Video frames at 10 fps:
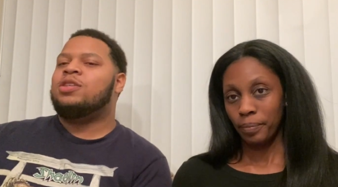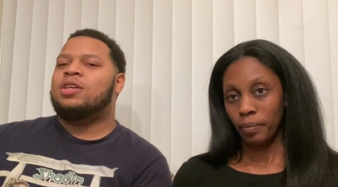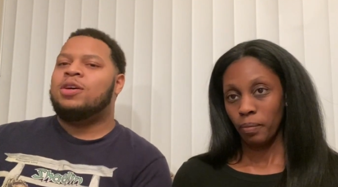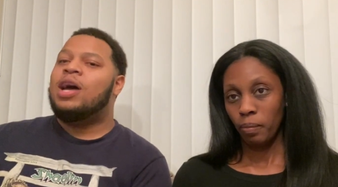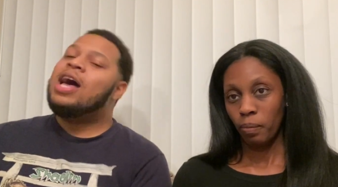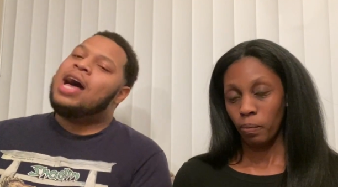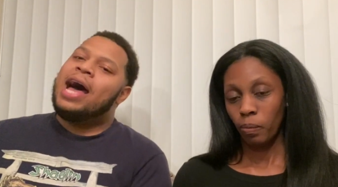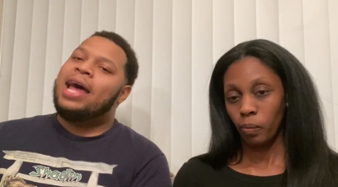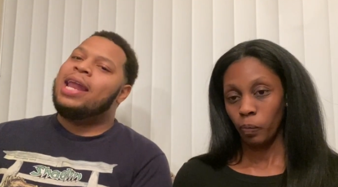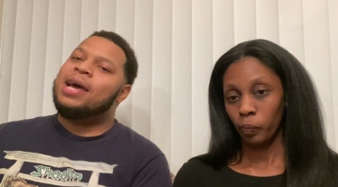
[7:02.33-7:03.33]
Speaker 1: You know,
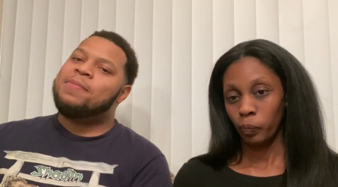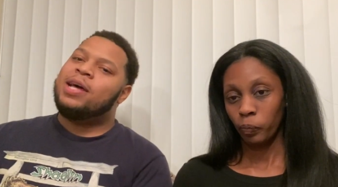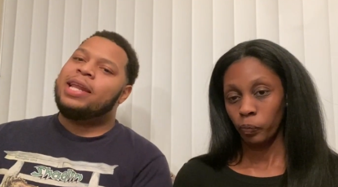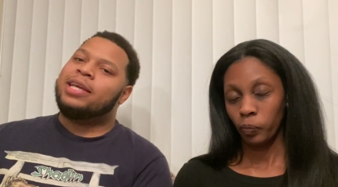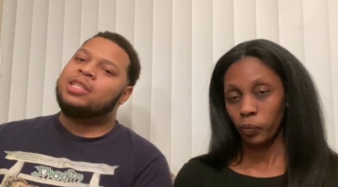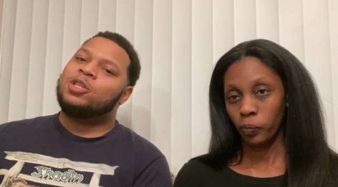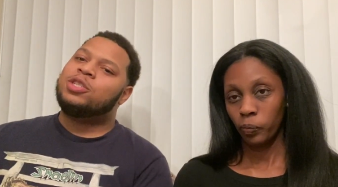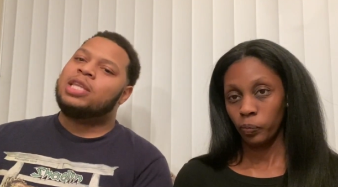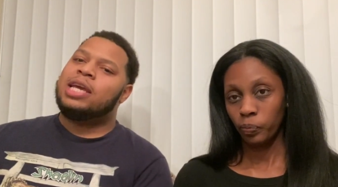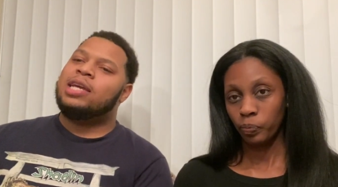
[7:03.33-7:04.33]
I lie about like
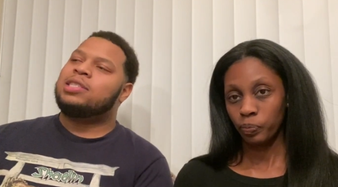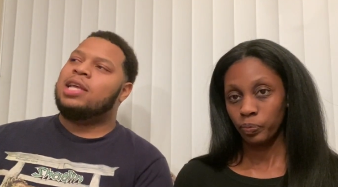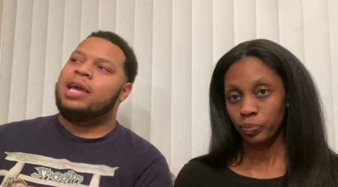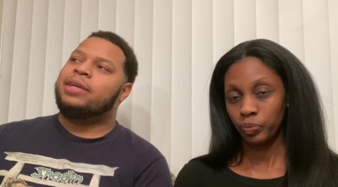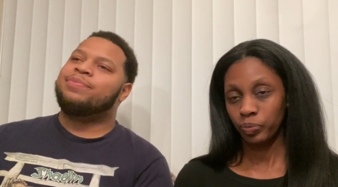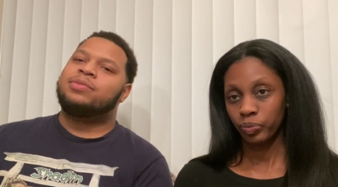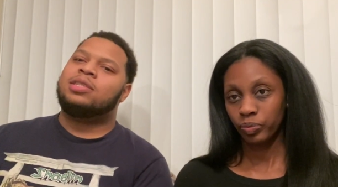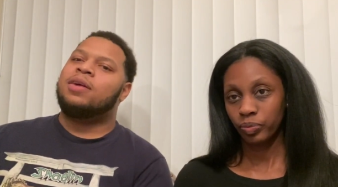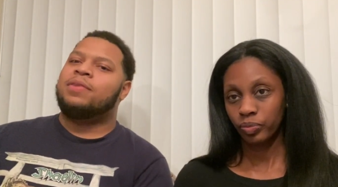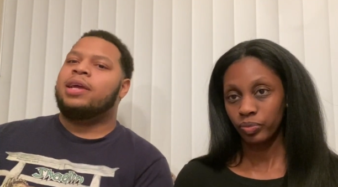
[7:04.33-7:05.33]
little things, like
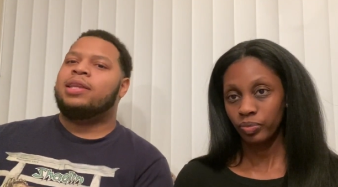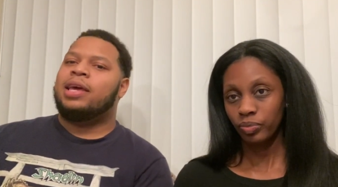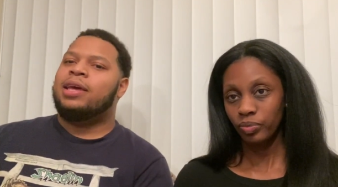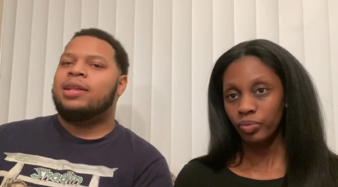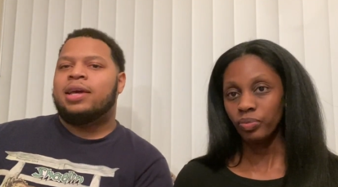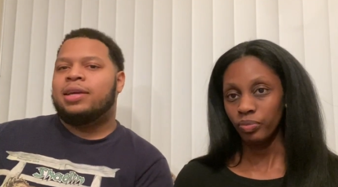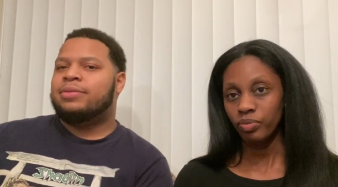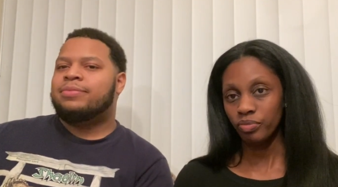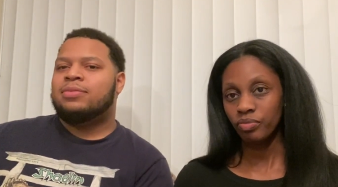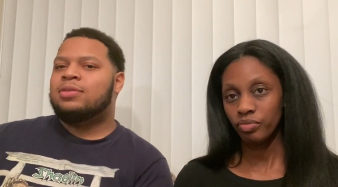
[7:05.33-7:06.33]
stuff like that. Like
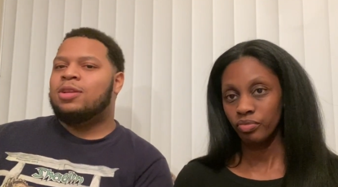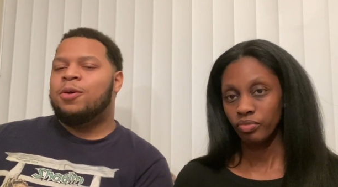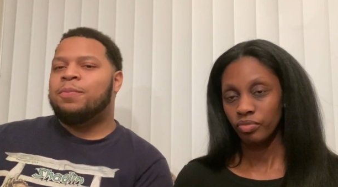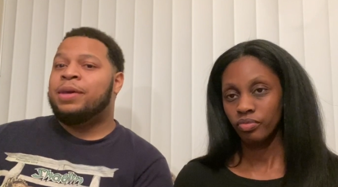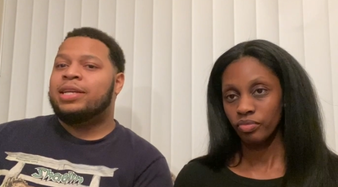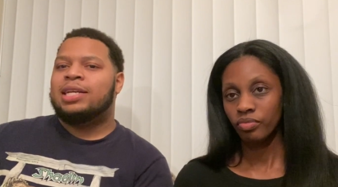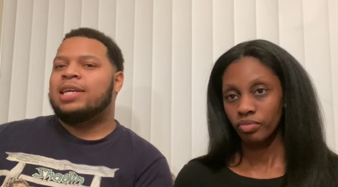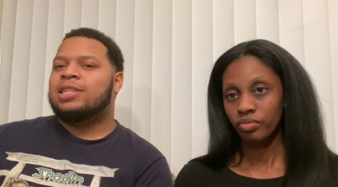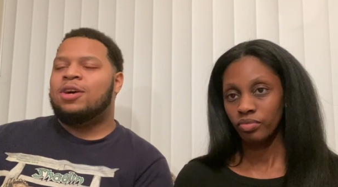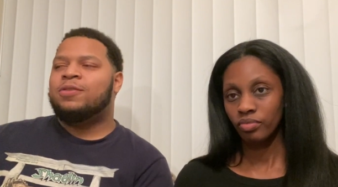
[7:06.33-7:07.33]
you know, big
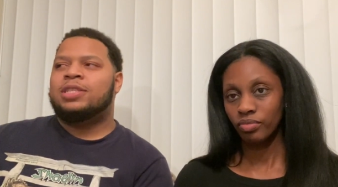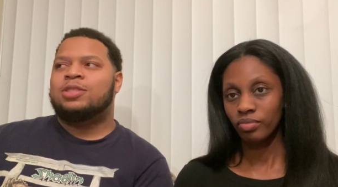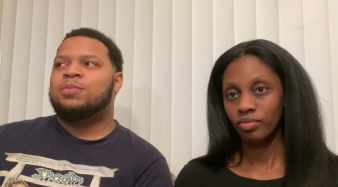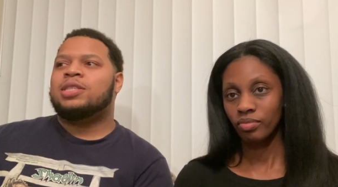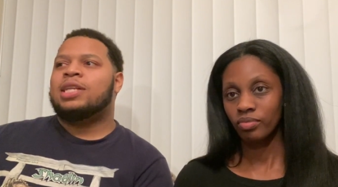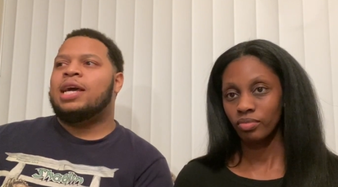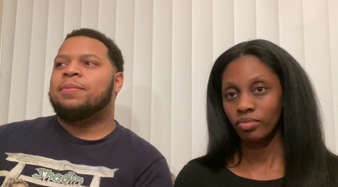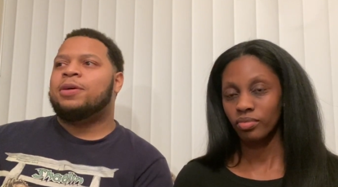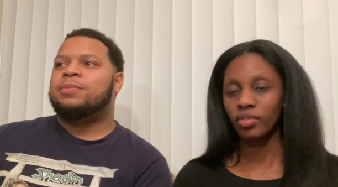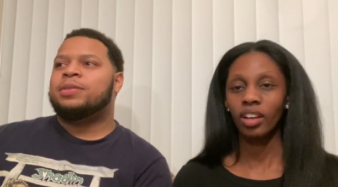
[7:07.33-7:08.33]
things I don't really too much lie
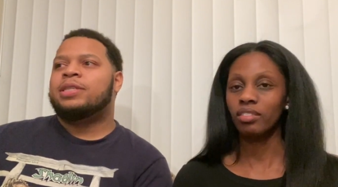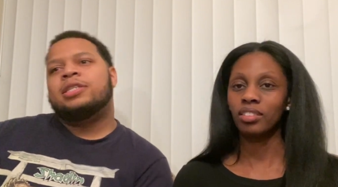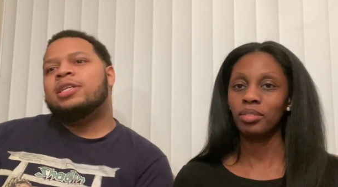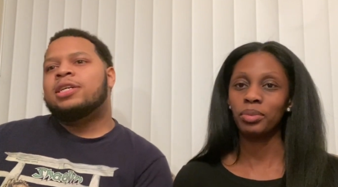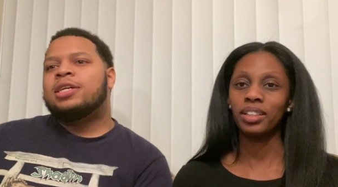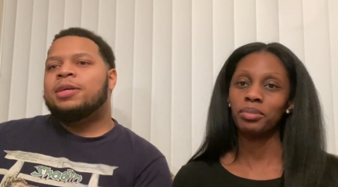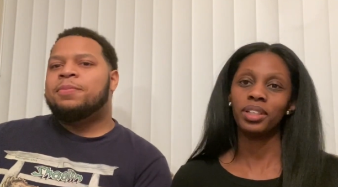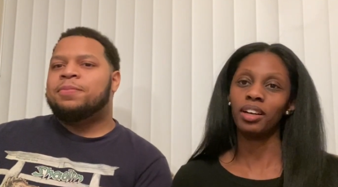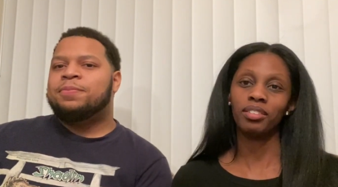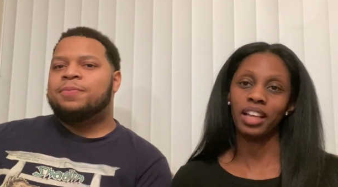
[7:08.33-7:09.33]
about. No,
Speaker 2: but, no, we
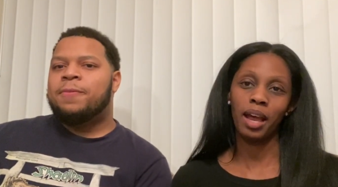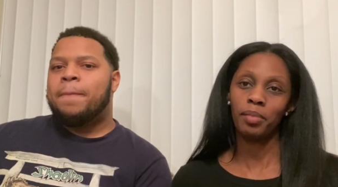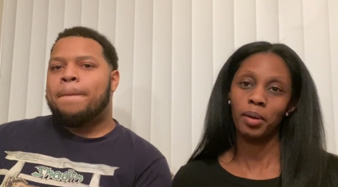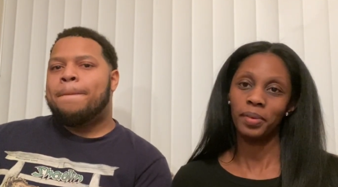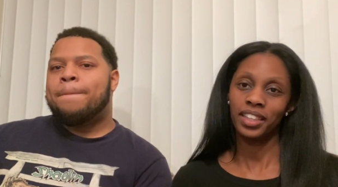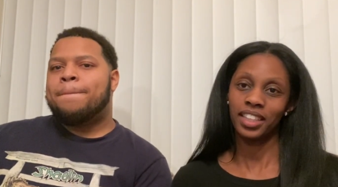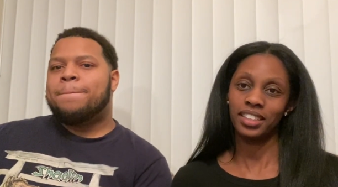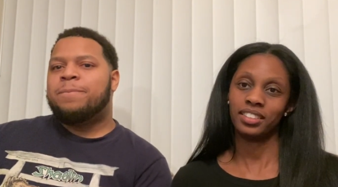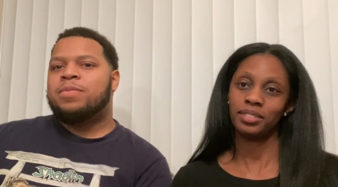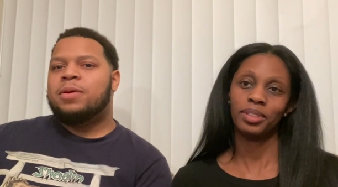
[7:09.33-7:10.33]
we don't lie about big
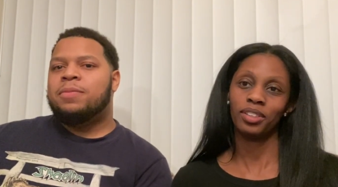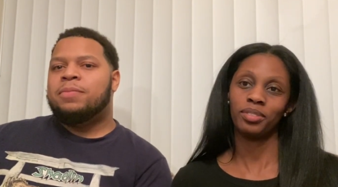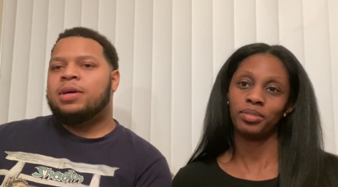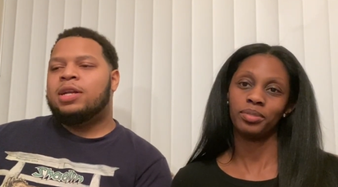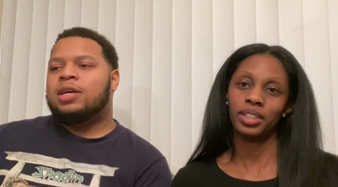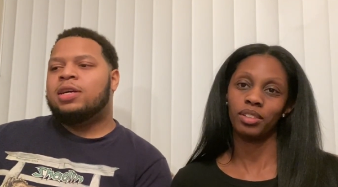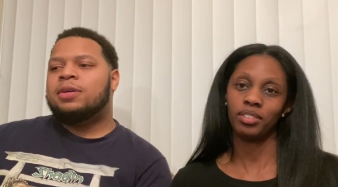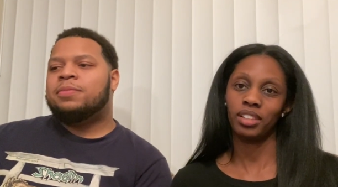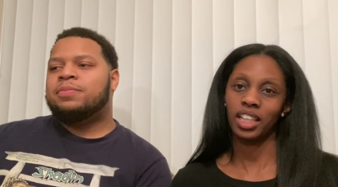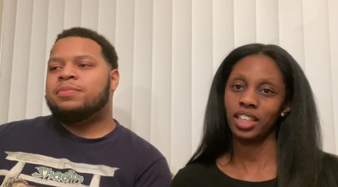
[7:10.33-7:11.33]
Speaker 1: things. But
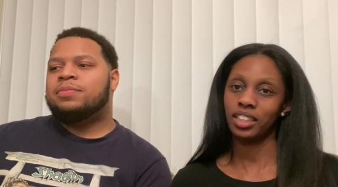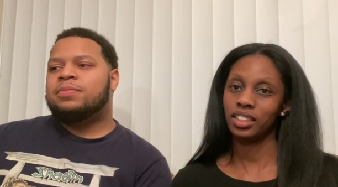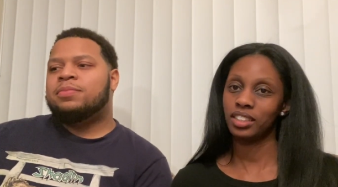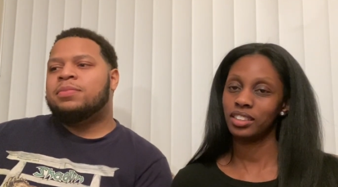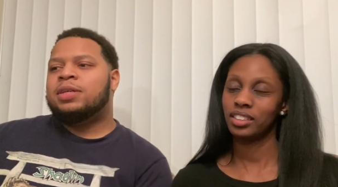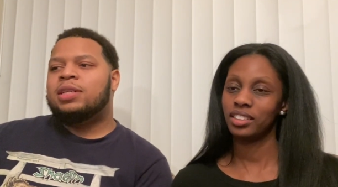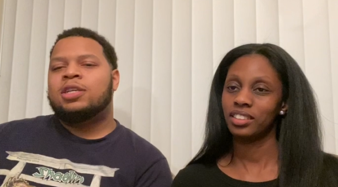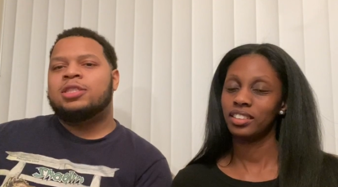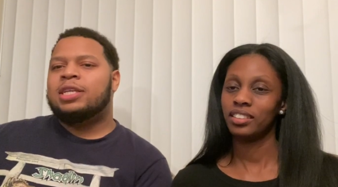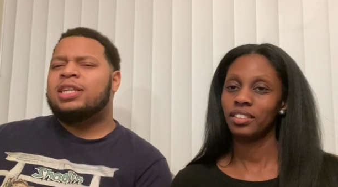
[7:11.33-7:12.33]
uh, but
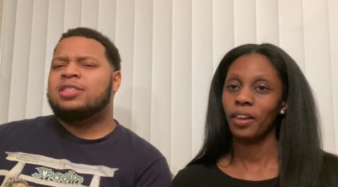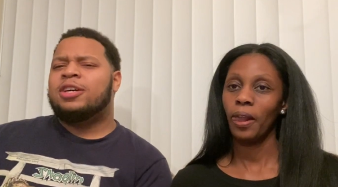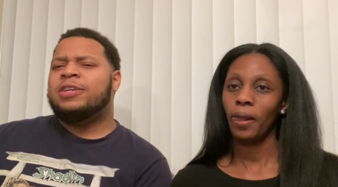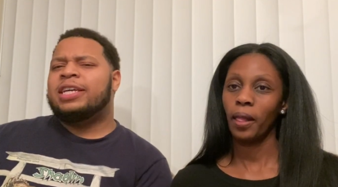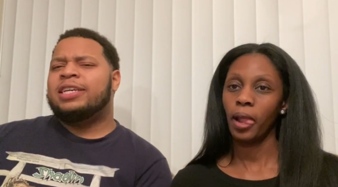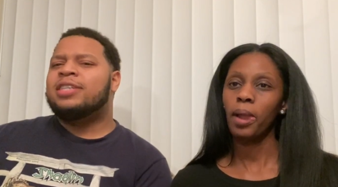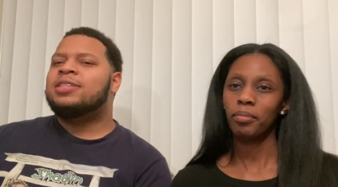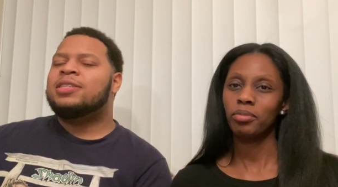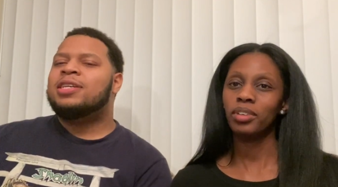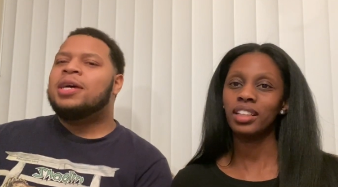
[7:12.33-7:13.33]
little things, oh yeah.
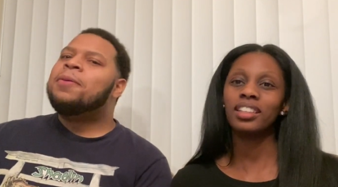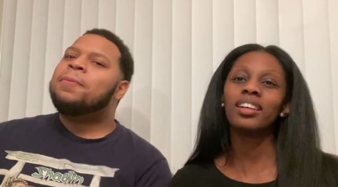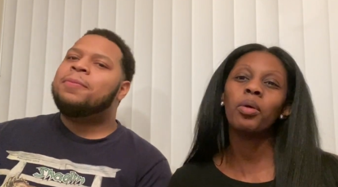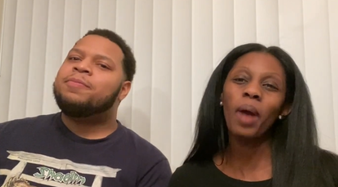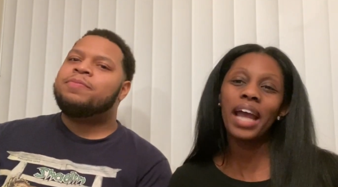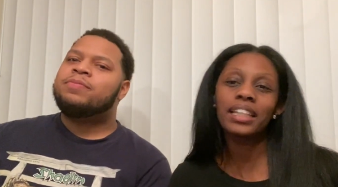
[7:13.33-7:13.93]
Speaker 2: But little white